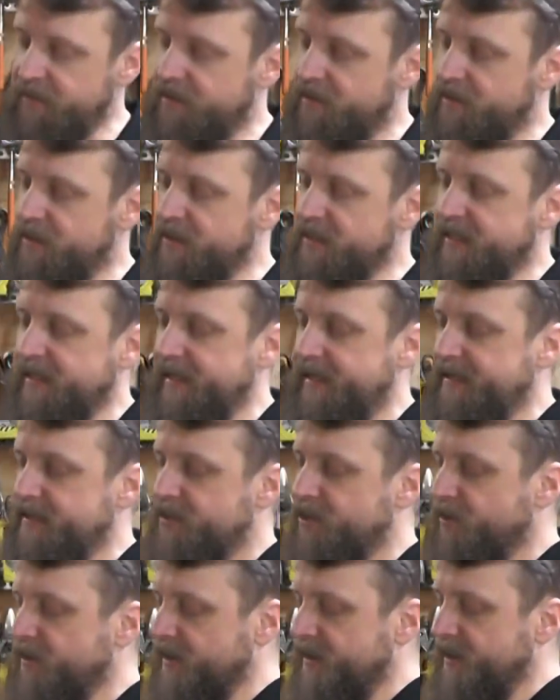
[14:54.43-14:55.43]
just to get
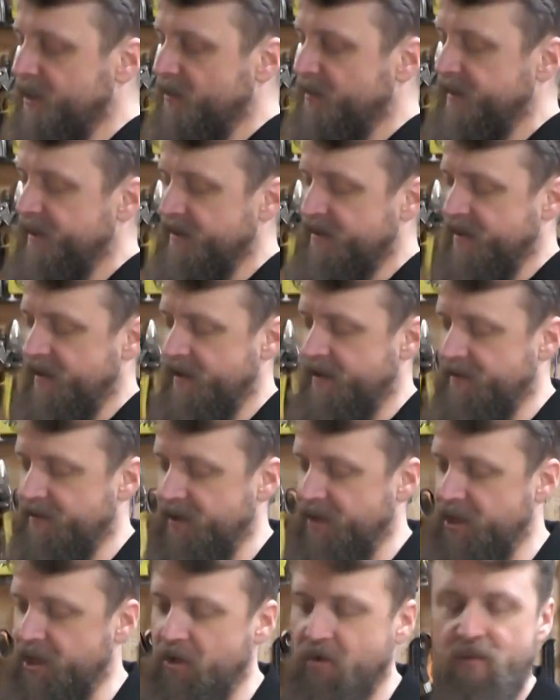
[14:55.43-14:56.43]
into a little bit of
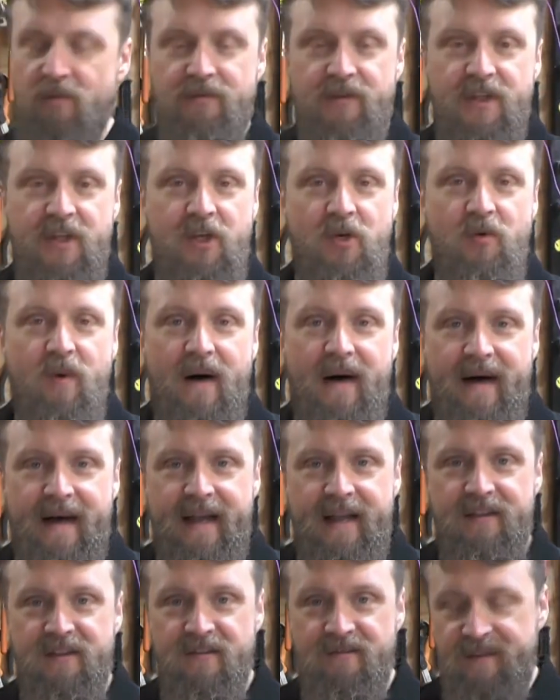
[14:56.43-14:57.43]
the
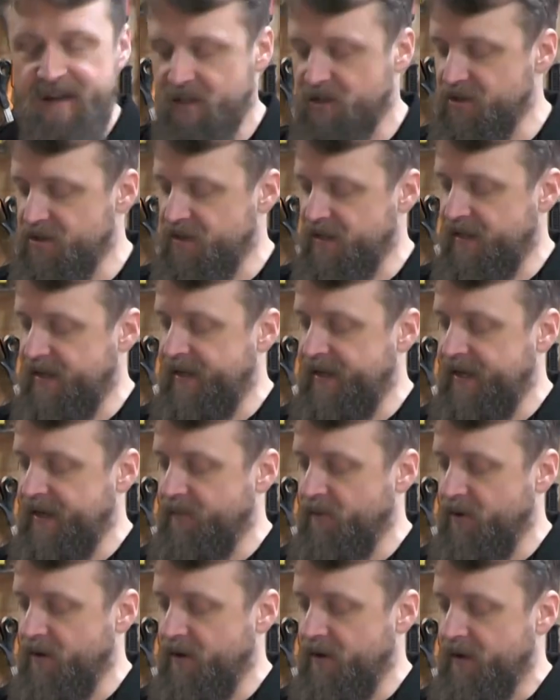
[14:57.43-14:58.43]
UI and the features of the
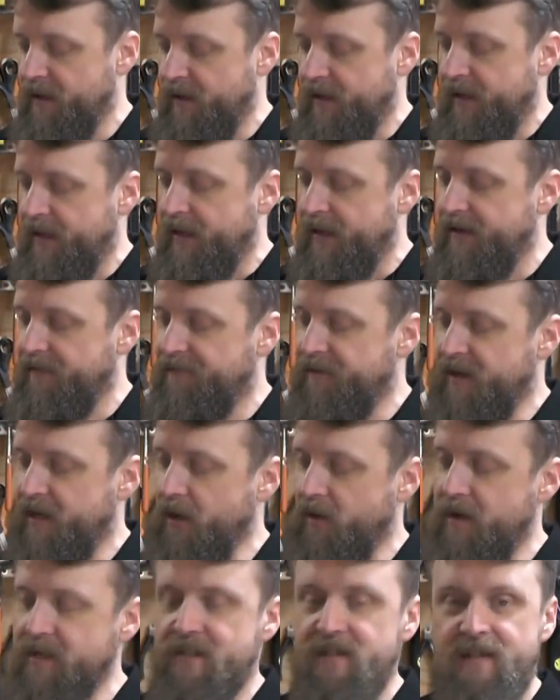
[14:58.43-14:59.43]
camera, if you
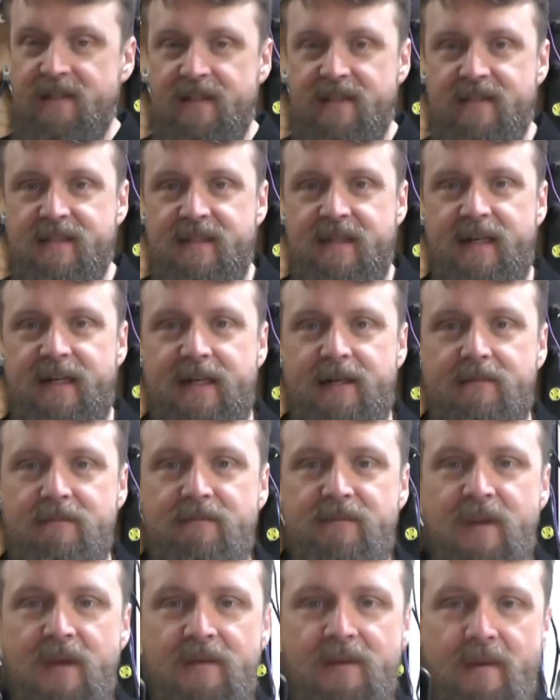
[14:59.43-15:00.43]
go into this,
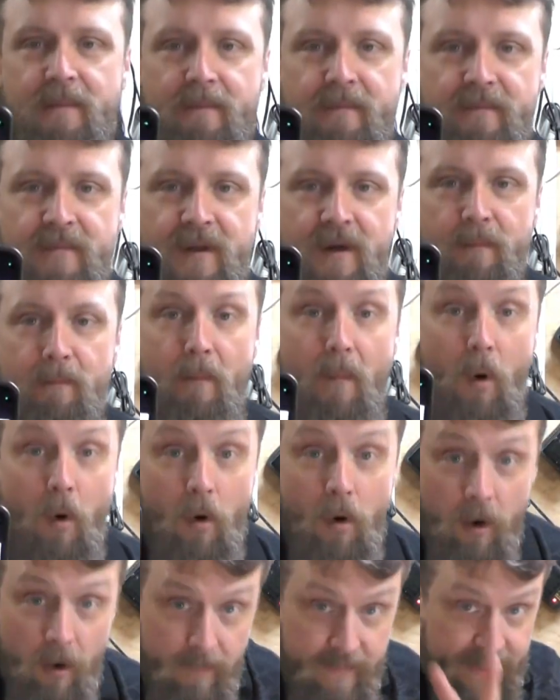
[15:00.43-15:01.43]
the
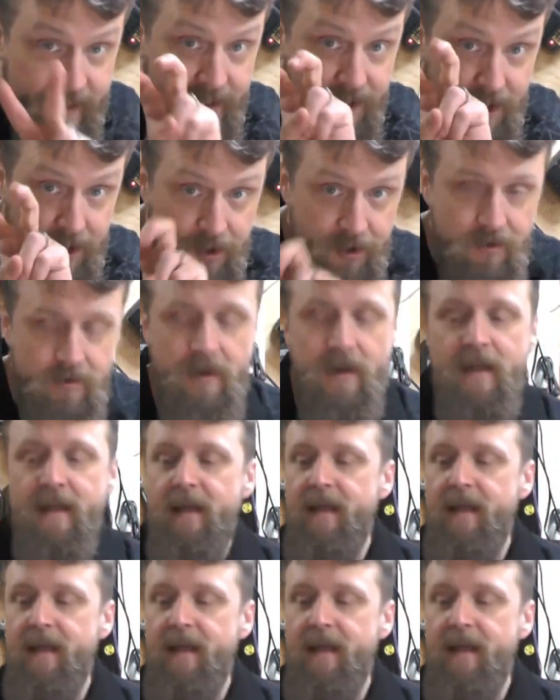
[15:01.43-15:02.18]
more menu,